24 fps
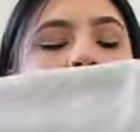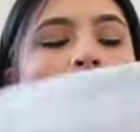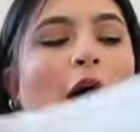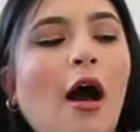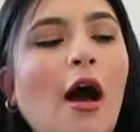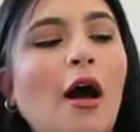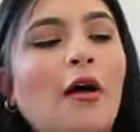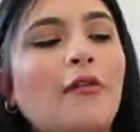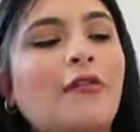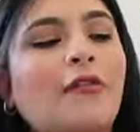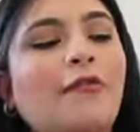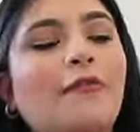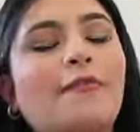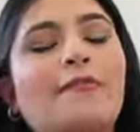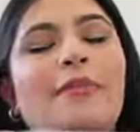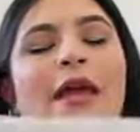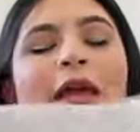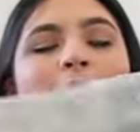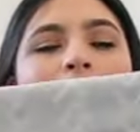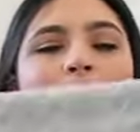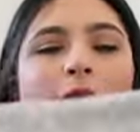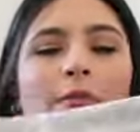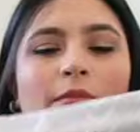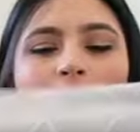off
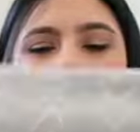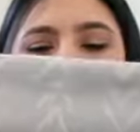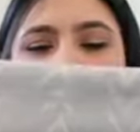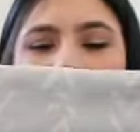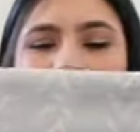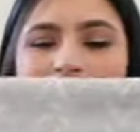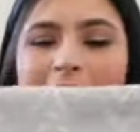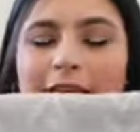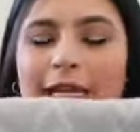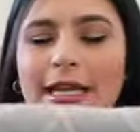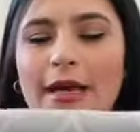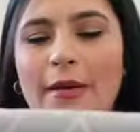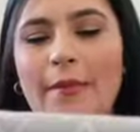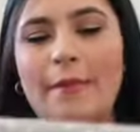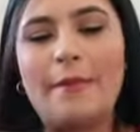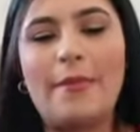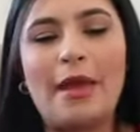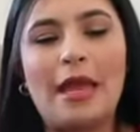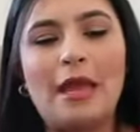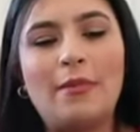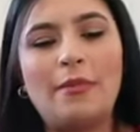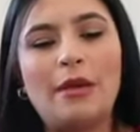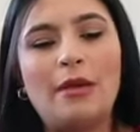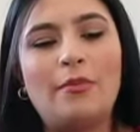baby, or it's like a
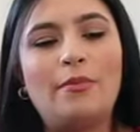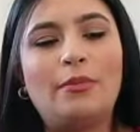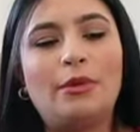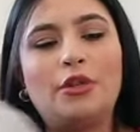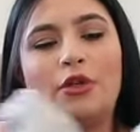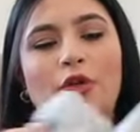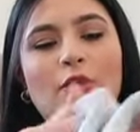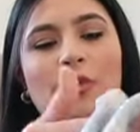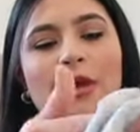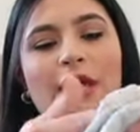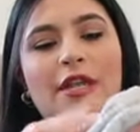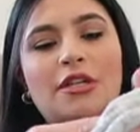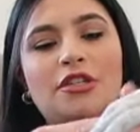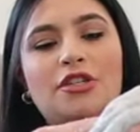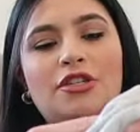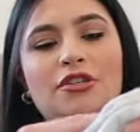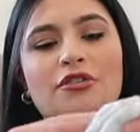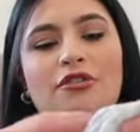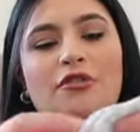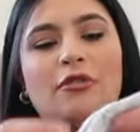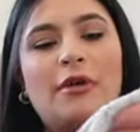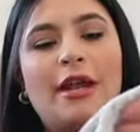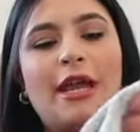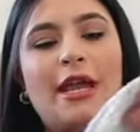baby
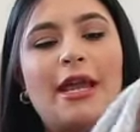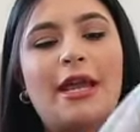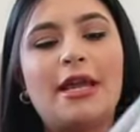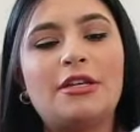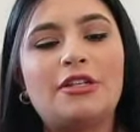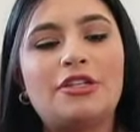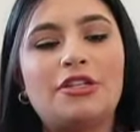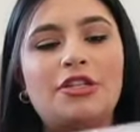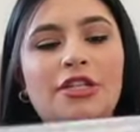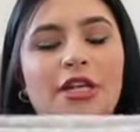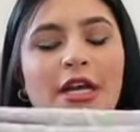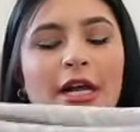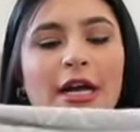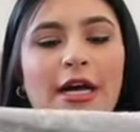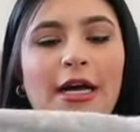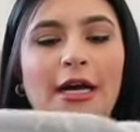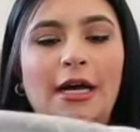bluish, grayish